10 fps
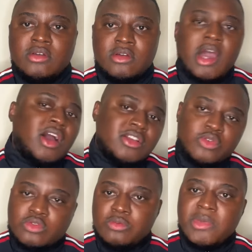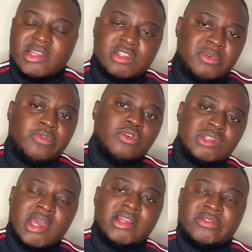I can't talk to managers before Sir
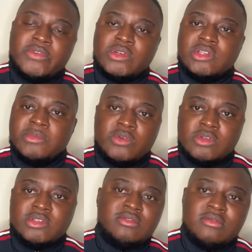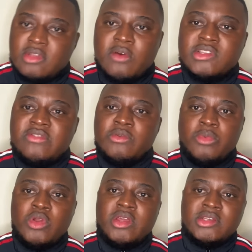Alex Ferguson because I wasn't even
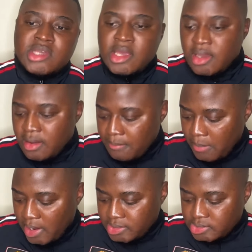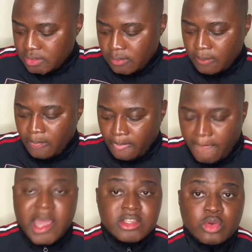born yet. But
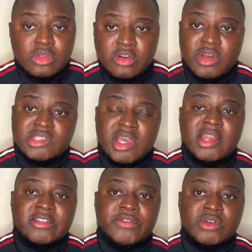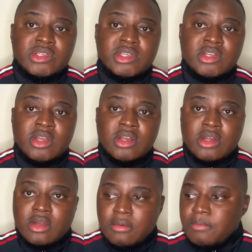I saw the great Sir Alex Ferguson
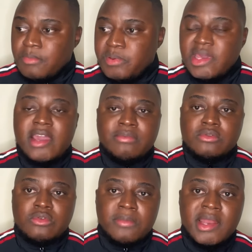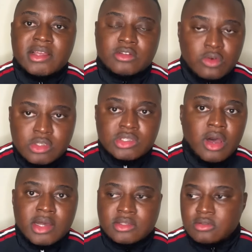be able to manage good
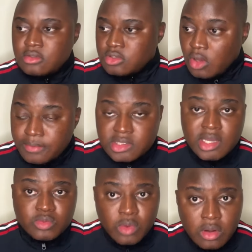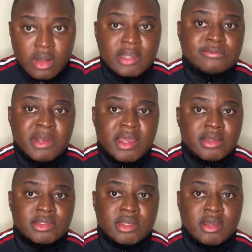stars, the top stars, world-class players.